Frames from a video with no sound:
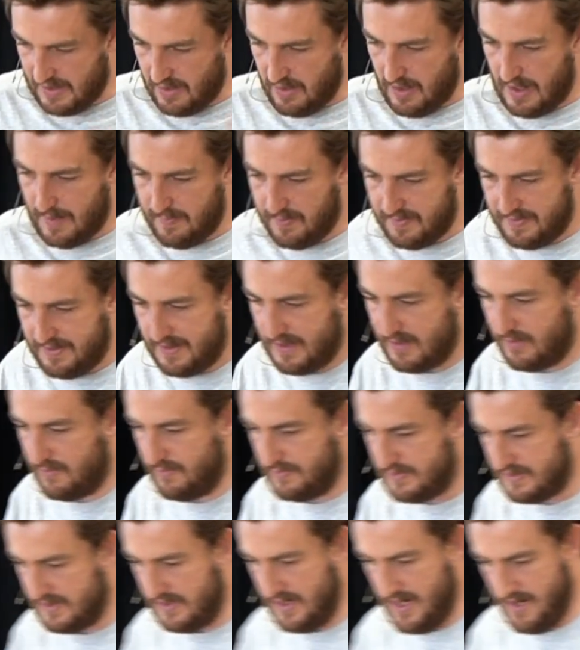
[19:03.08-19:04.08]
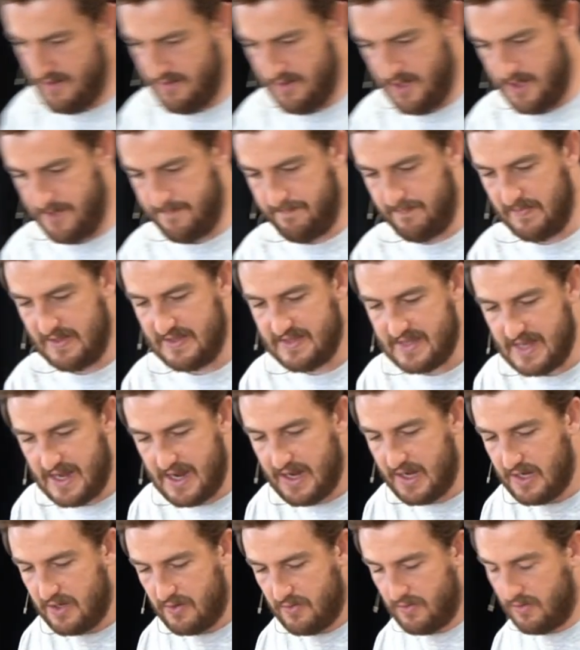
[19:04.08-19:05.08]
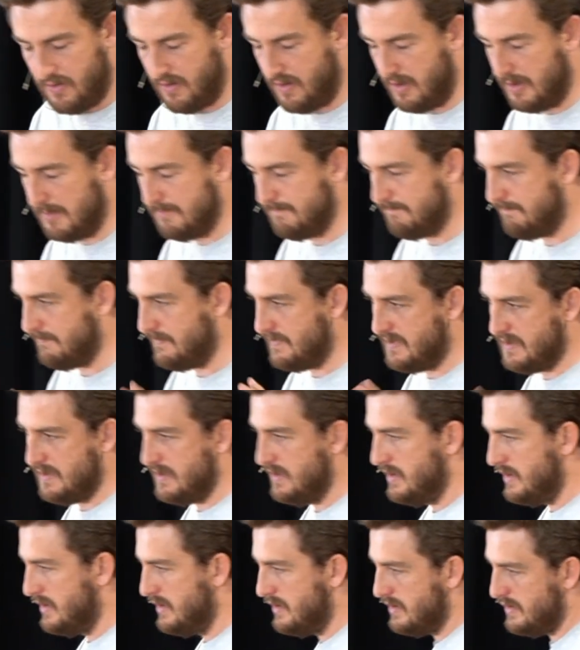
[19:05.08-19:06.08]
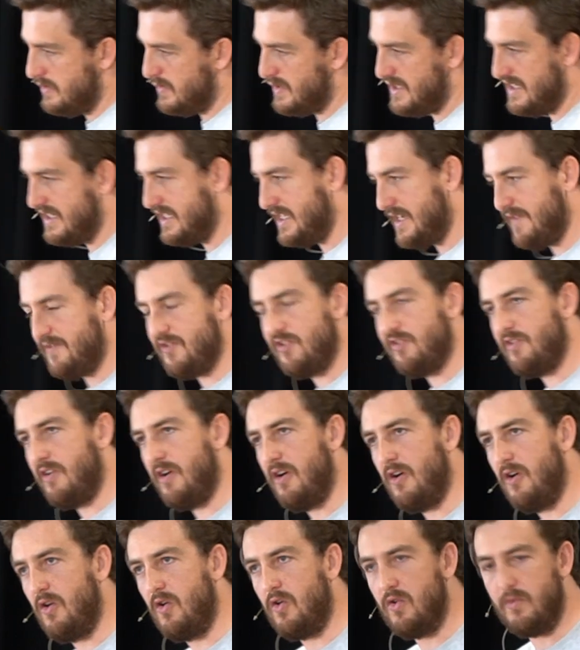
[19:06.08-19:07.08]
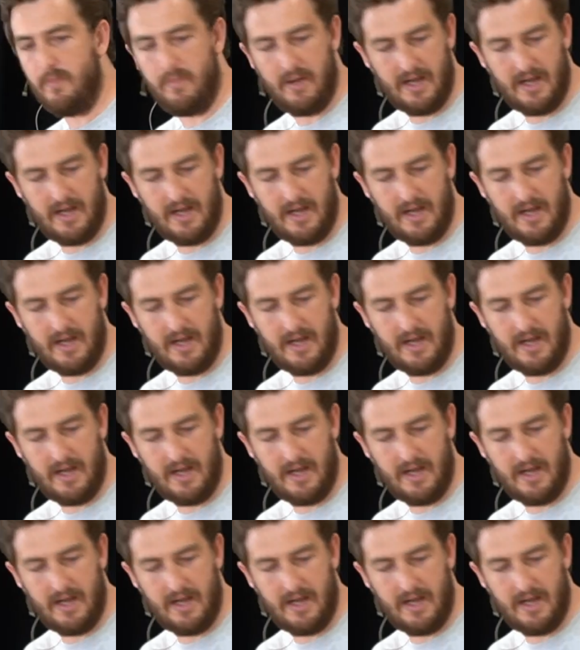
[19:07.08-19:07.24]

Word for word: hypothetical scenario. Say you're 27-year-old